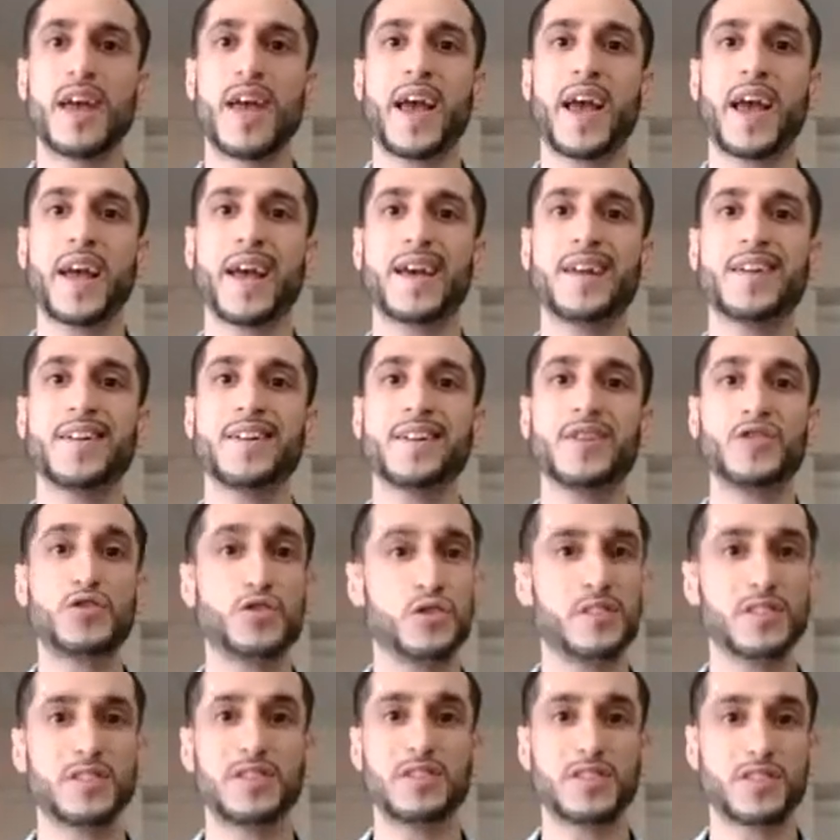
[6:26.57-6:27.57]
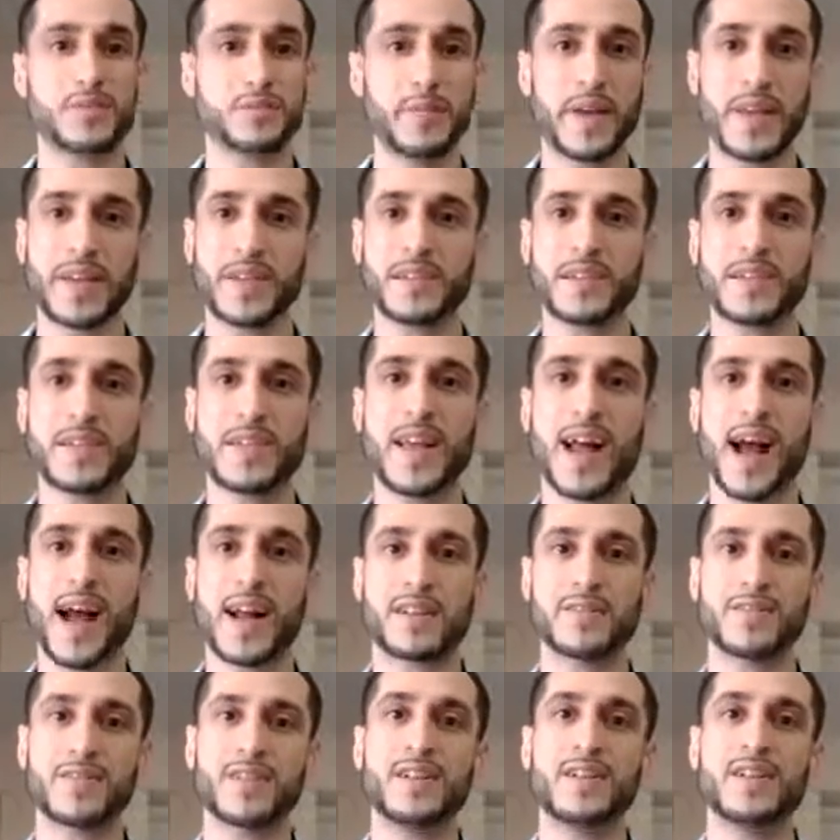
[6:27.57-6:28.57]
And you could just make a tea
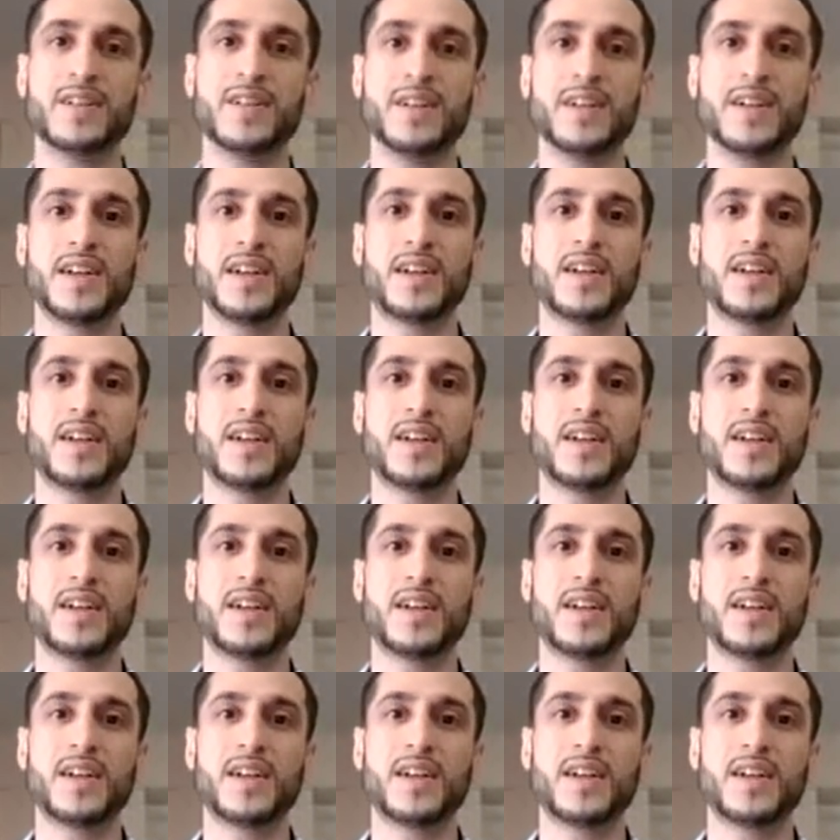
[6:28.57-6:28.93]
out of it.